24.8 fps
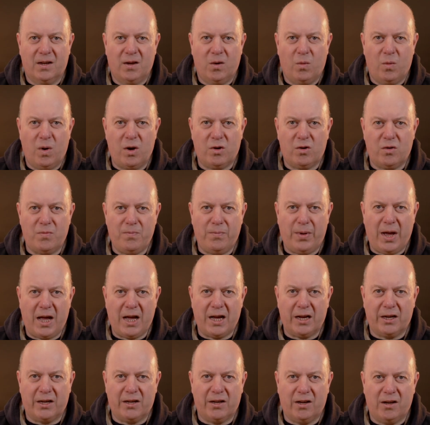Welcome
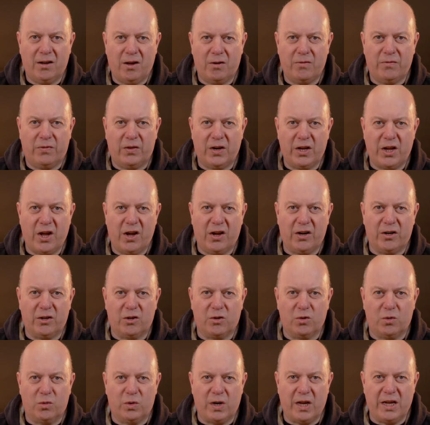back. Hopefully you had a
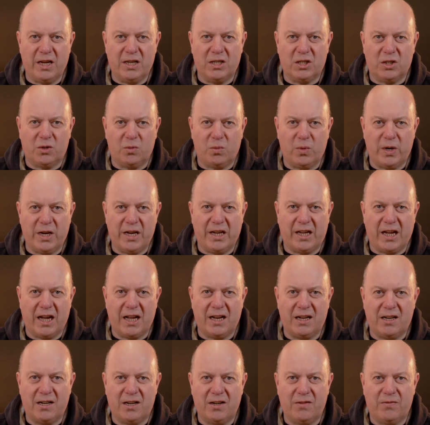good Easter
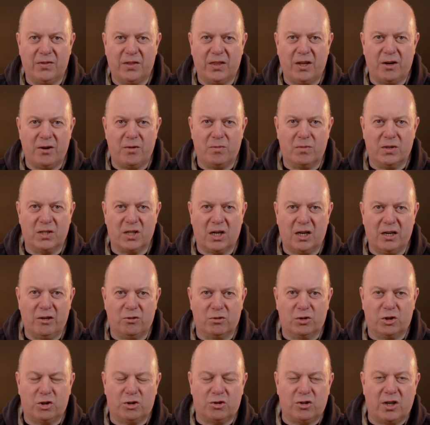weekend, even though it was a
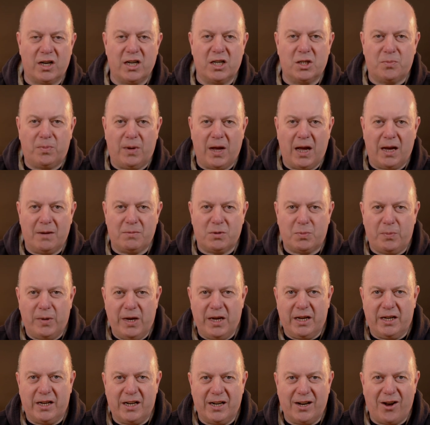little strange, perhaps
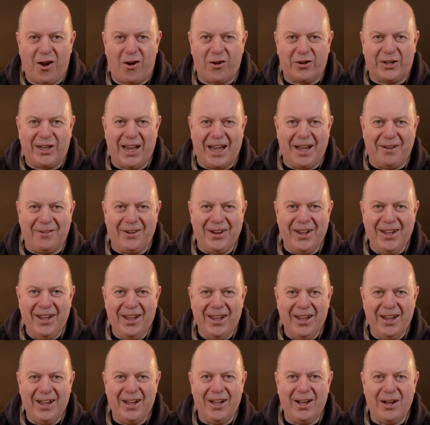being in lockdown.
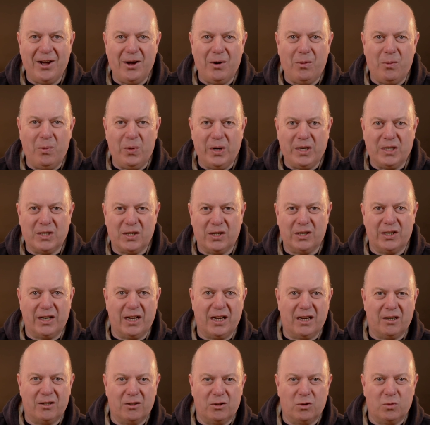We certainly
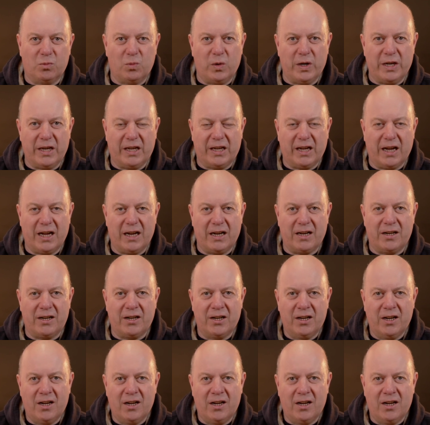had a good weekend.